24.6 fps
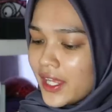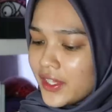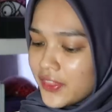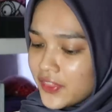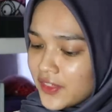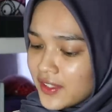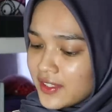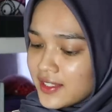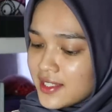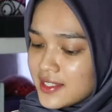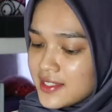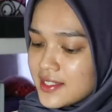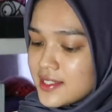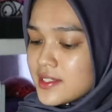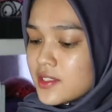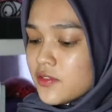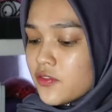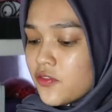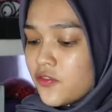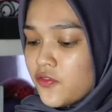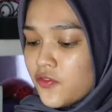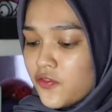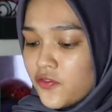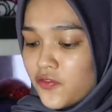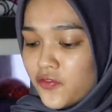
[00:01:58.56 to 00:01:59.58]
I think this is
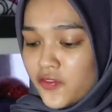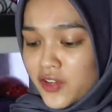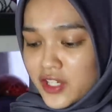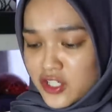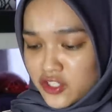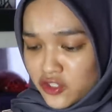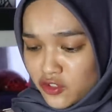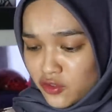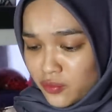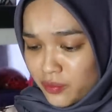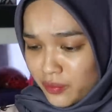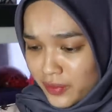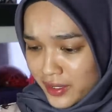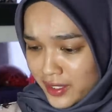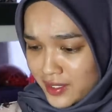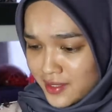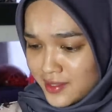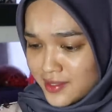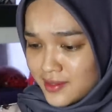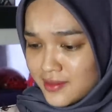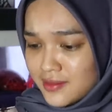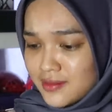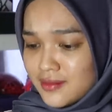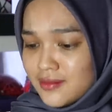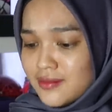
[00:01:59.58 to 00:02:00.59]
a facial
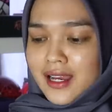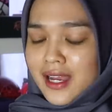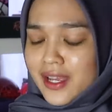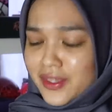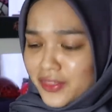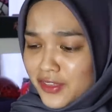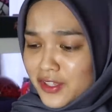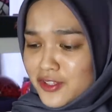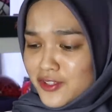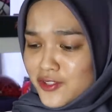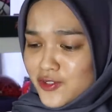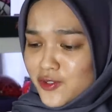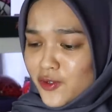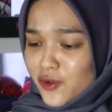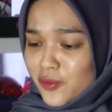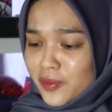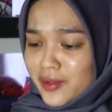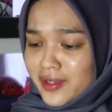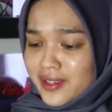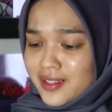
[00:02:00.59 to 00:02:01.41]
mist. I think so